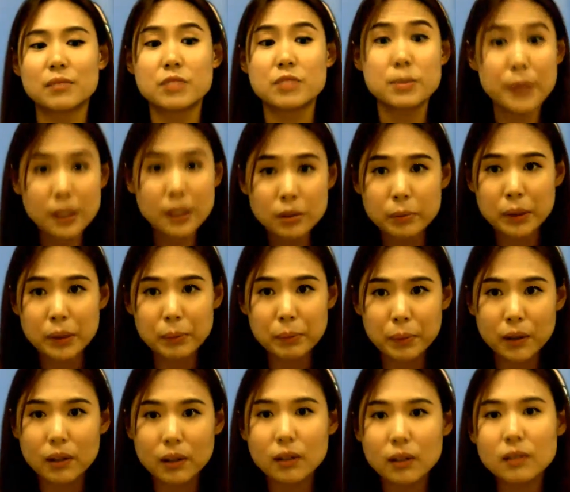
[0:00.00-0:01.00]
Speak to
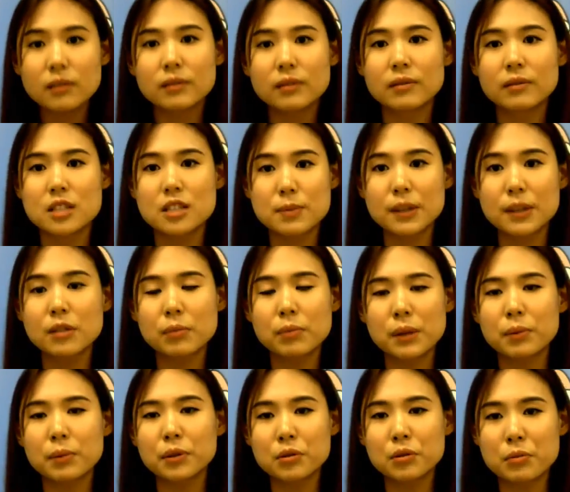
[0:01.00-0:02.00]
people. Speak to
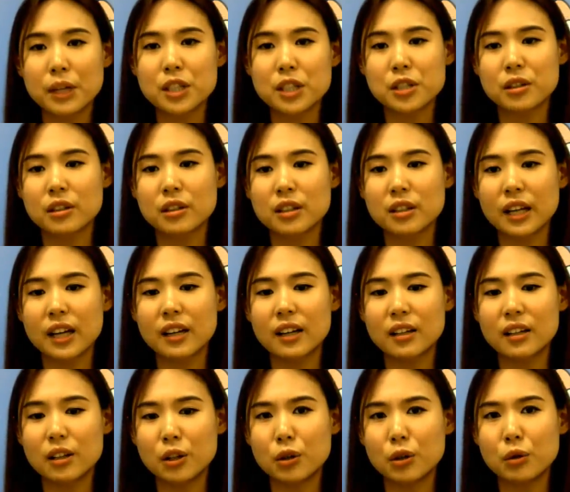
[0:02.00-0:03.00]
people to make sure
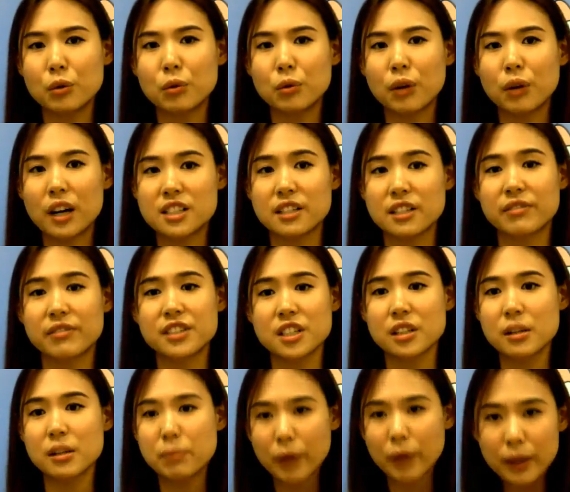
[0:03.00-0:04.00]
that you are
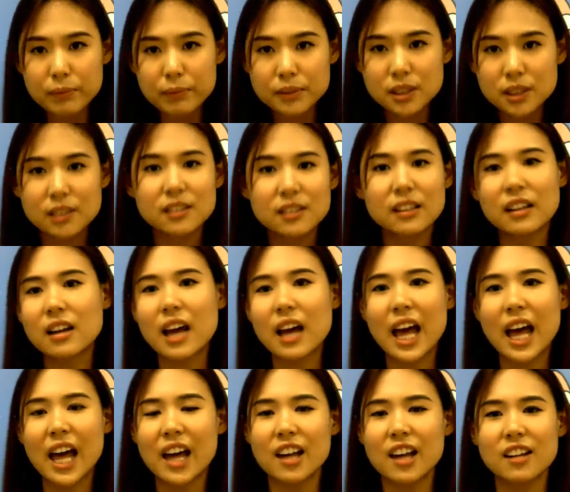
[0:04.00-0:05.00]
sufficiently prepped,
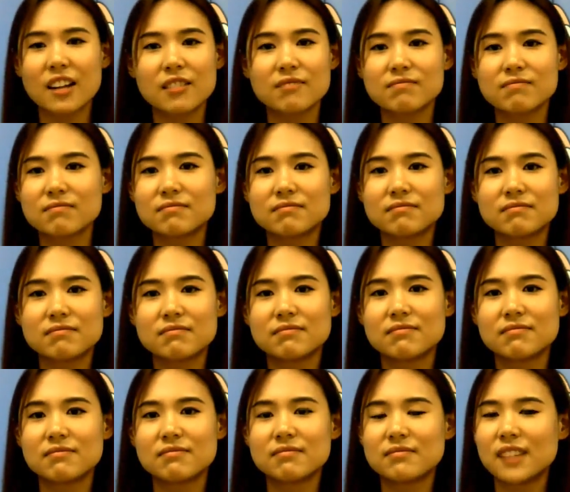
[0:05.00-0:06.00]
and
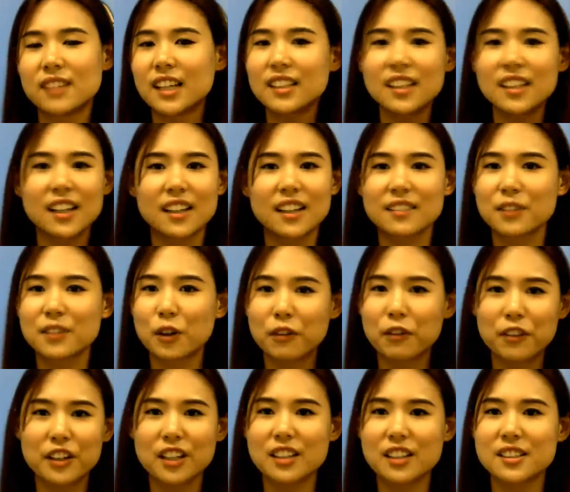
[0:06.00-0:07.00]
yeah,
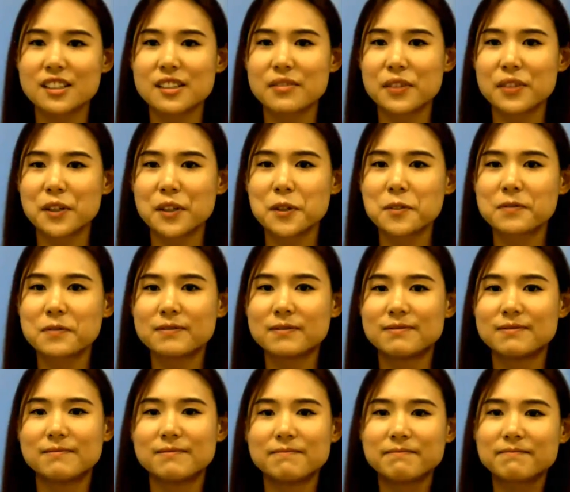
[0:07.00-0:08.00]
go for the interview.
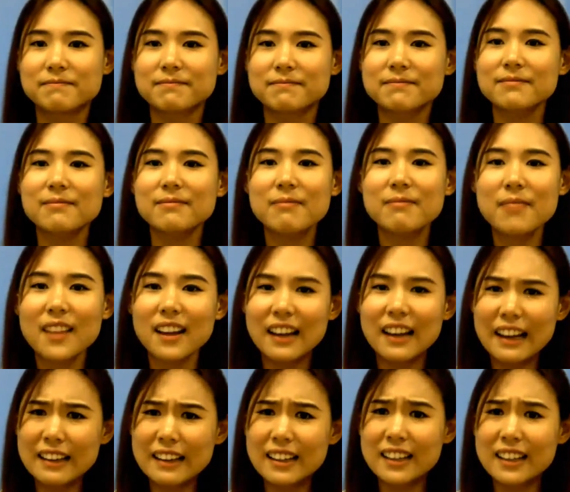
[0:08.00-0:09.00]

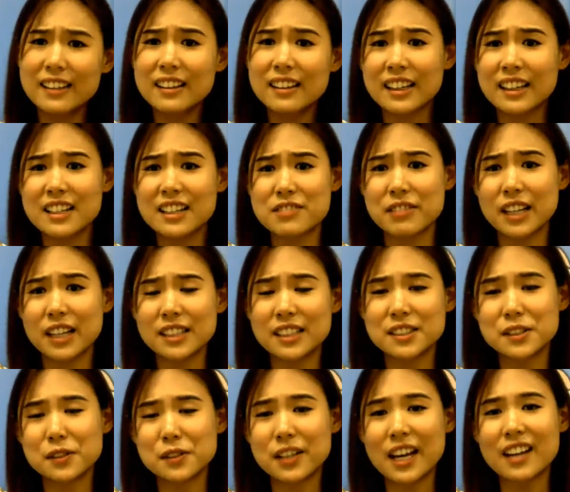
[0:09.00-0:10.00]
And then I guess
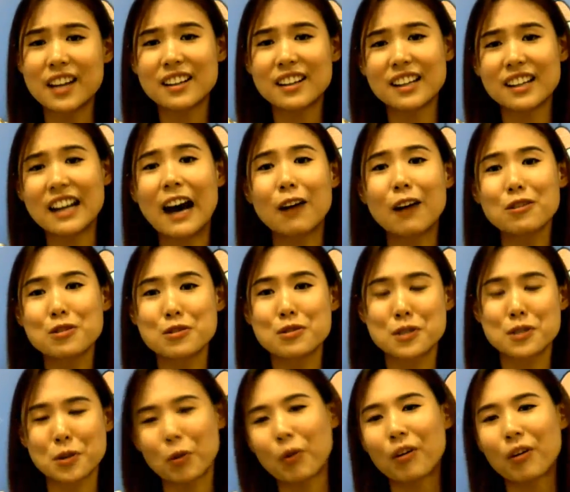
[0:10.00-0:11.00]
related to that, then how to
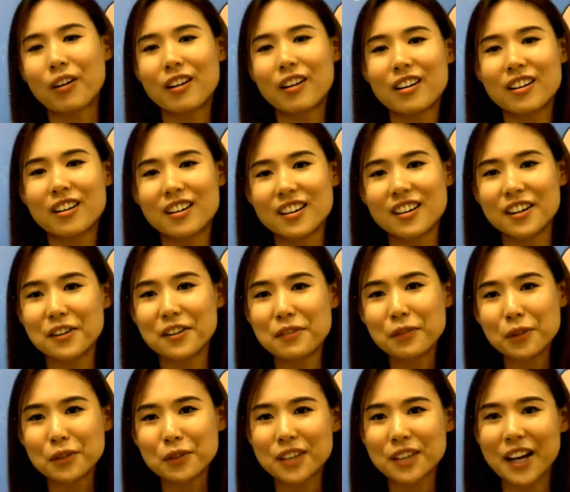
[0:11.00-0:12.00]
score a
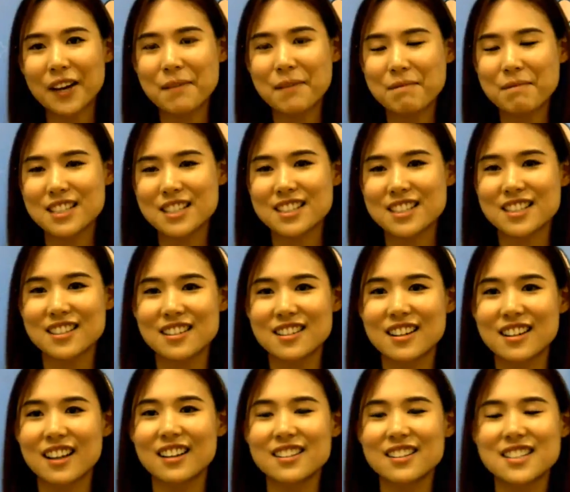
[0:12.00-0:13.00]
full-time position
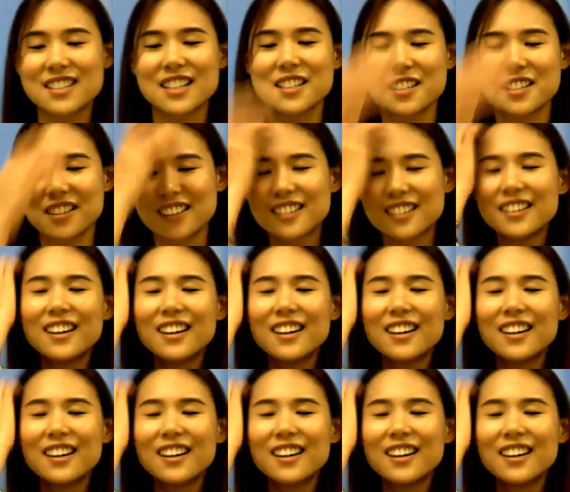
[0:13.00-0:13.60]
at Accenture.